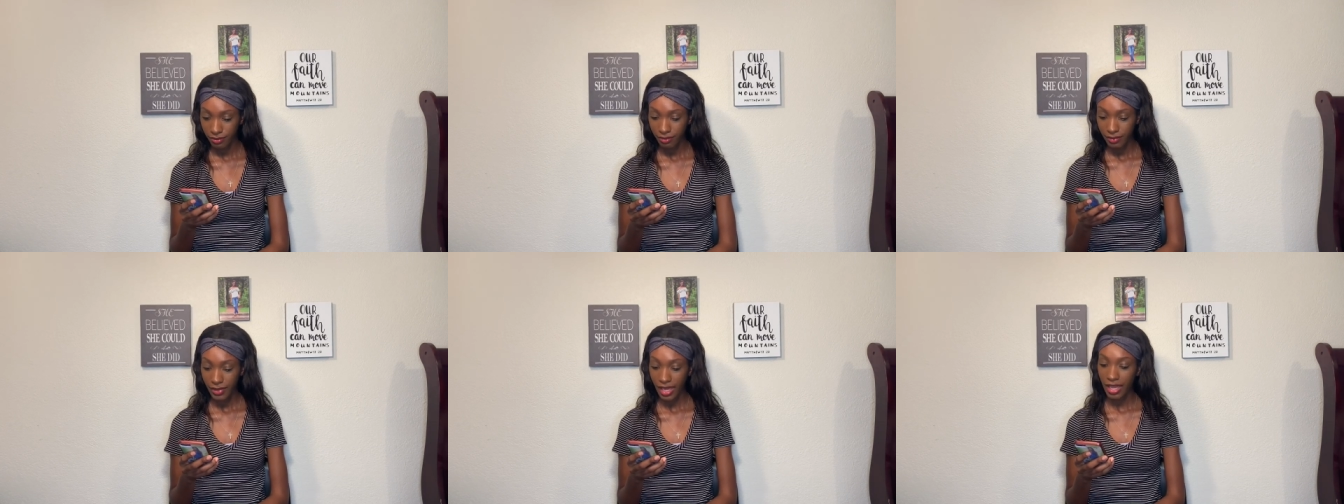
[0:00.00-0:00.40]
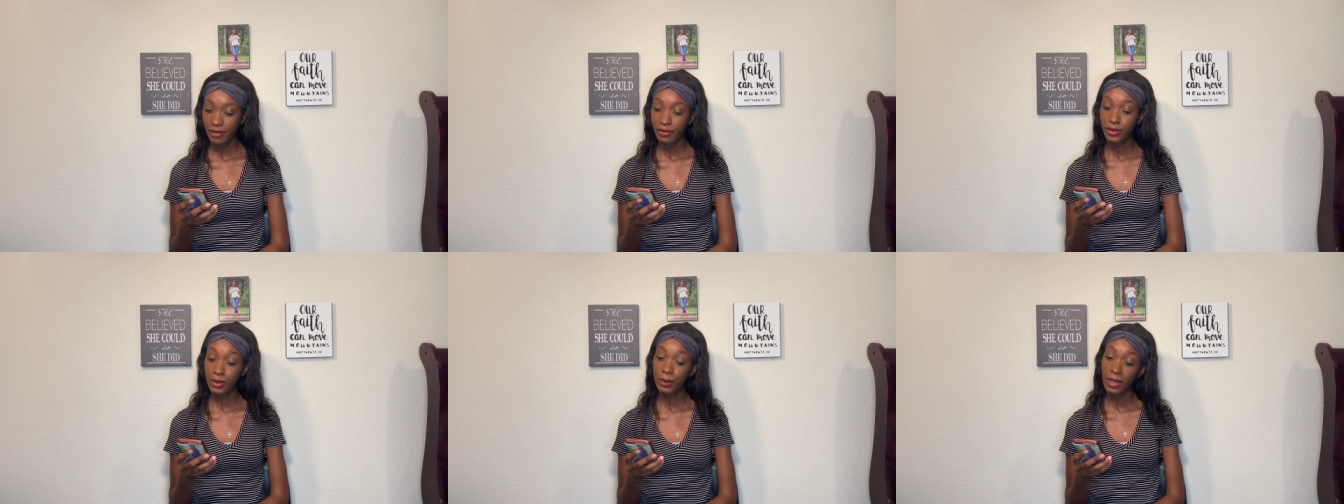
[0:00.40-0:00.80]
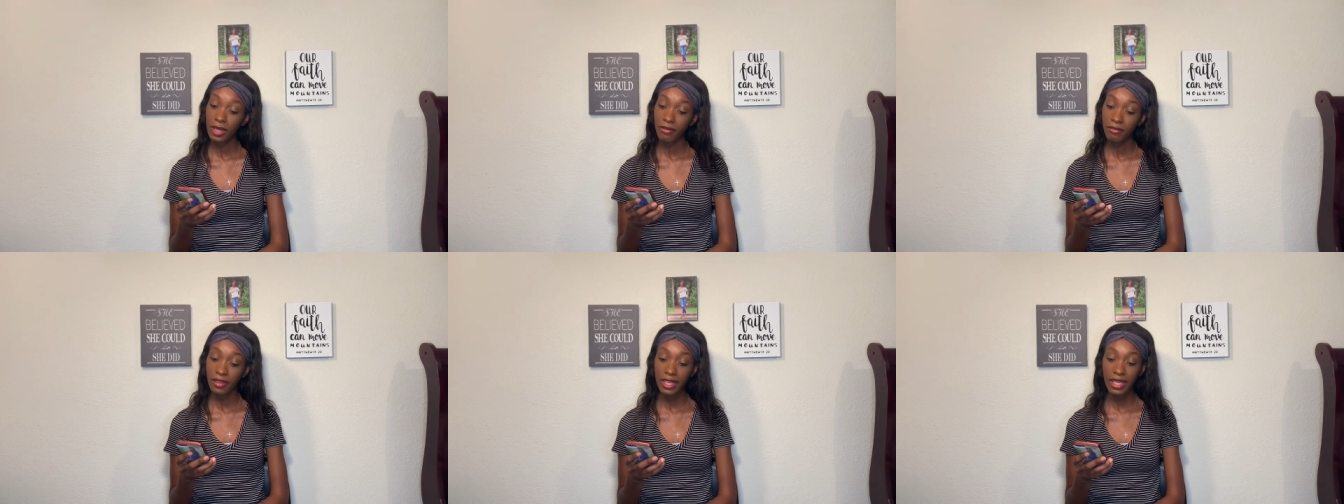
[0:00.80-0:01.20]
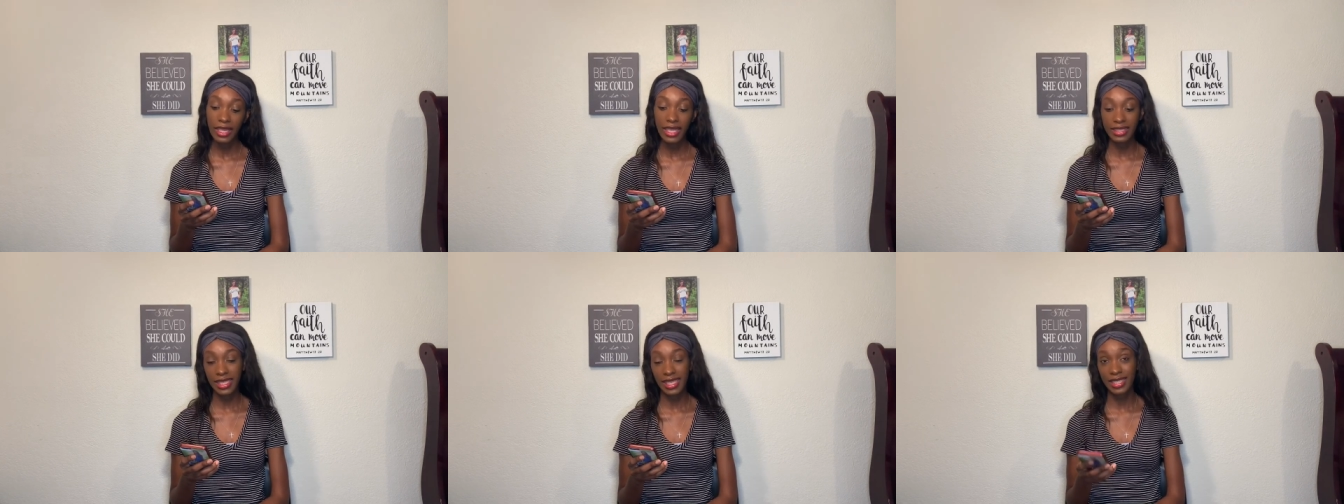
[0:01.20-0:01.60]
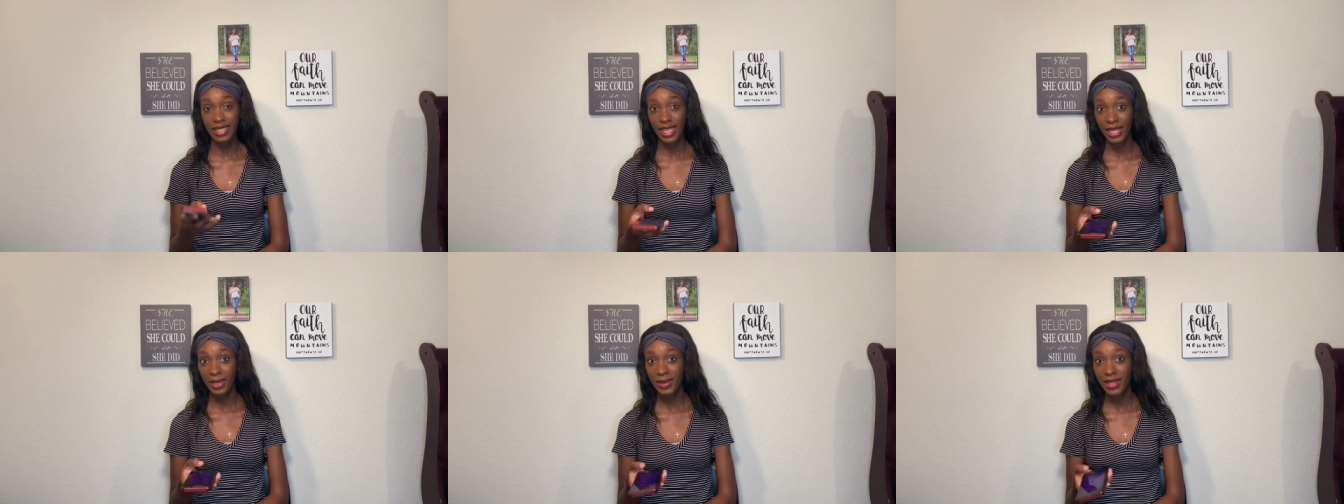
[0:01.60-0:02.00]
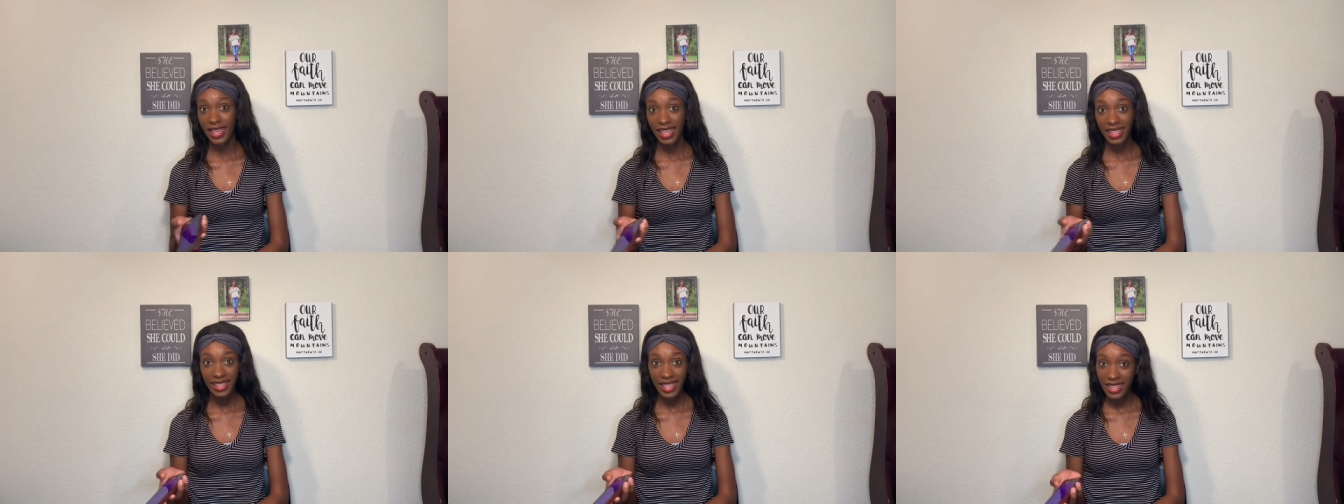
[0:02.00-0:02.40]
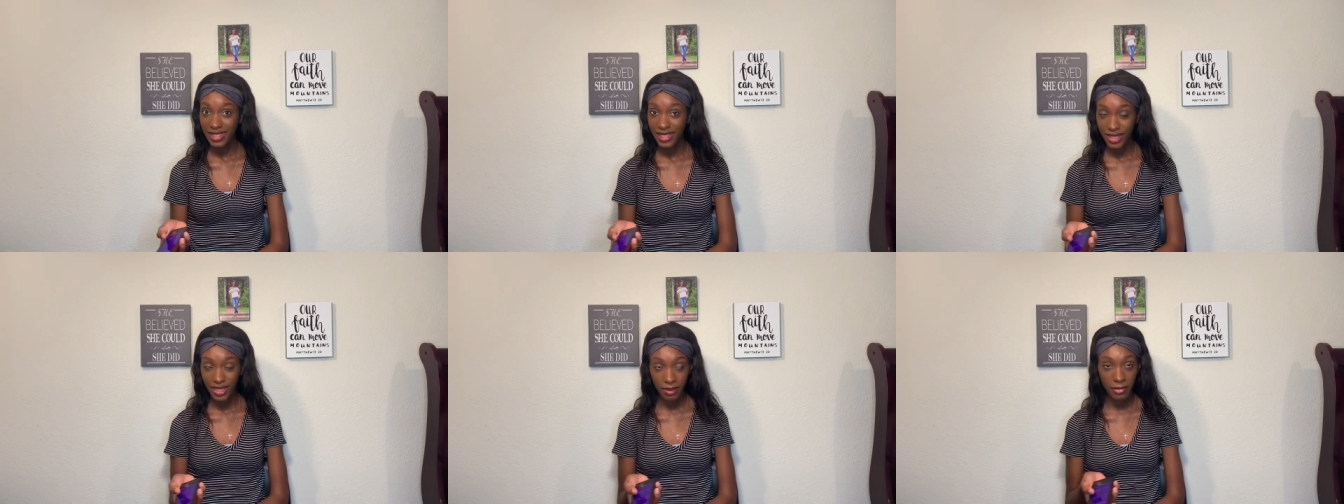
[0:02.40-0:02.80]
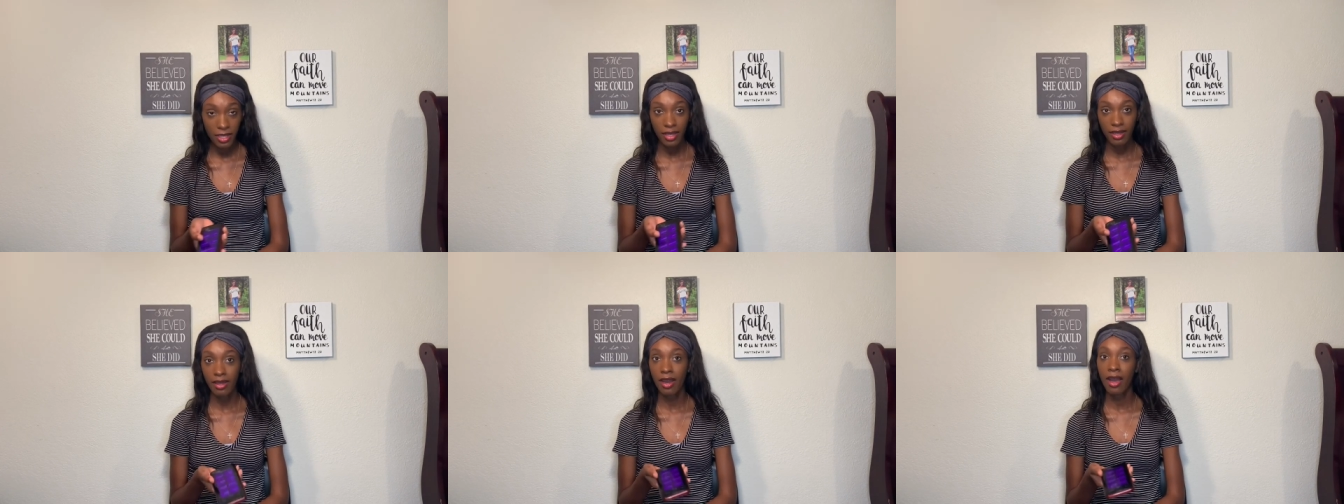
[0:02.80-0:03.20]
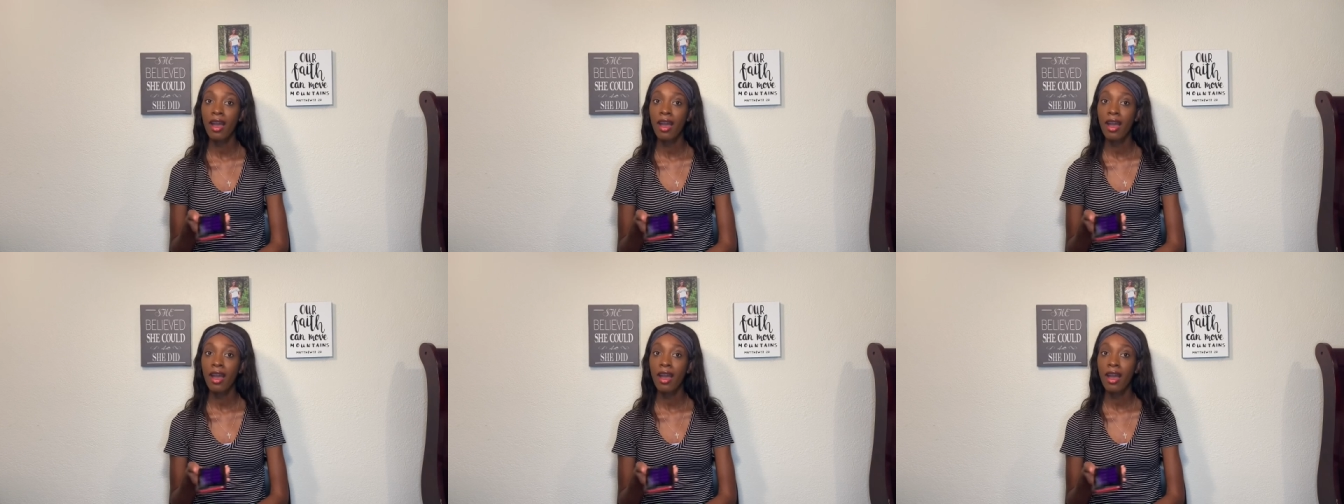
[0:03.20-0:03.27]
I have 2 left feet. That's like saying you can't dance in Jamaica.